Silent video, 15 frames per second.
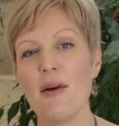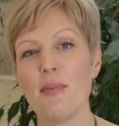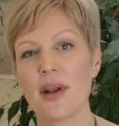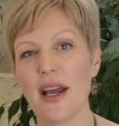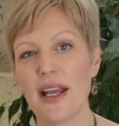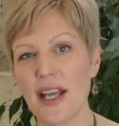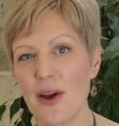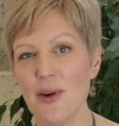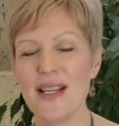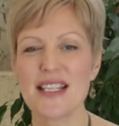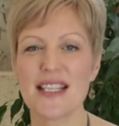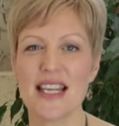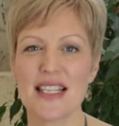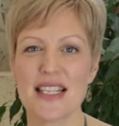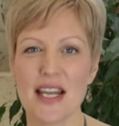But I go
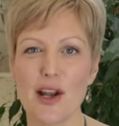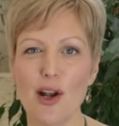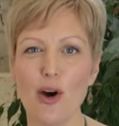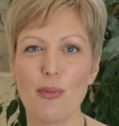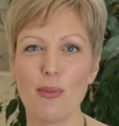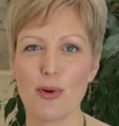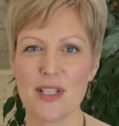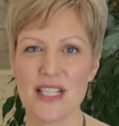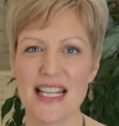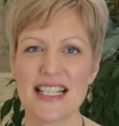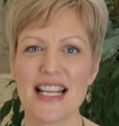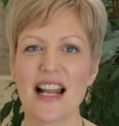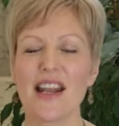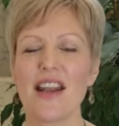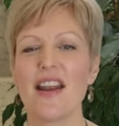into this in a lot more
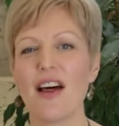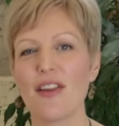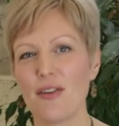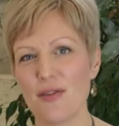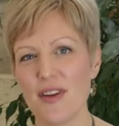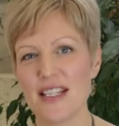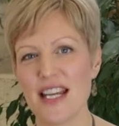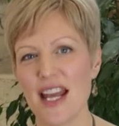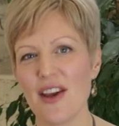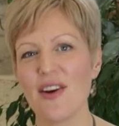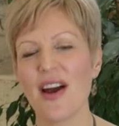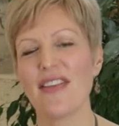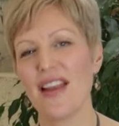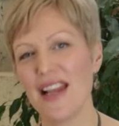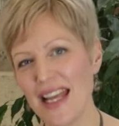detail in another video,
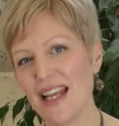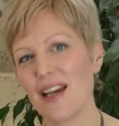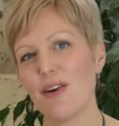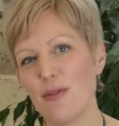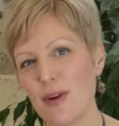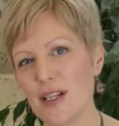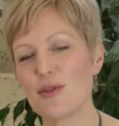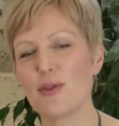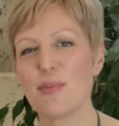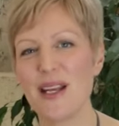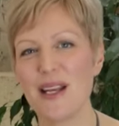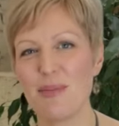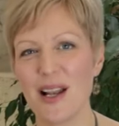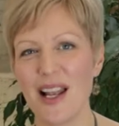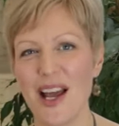and the link of which will
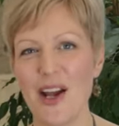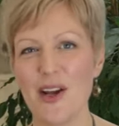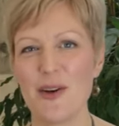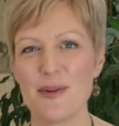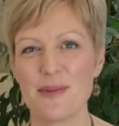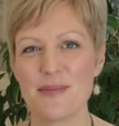be below.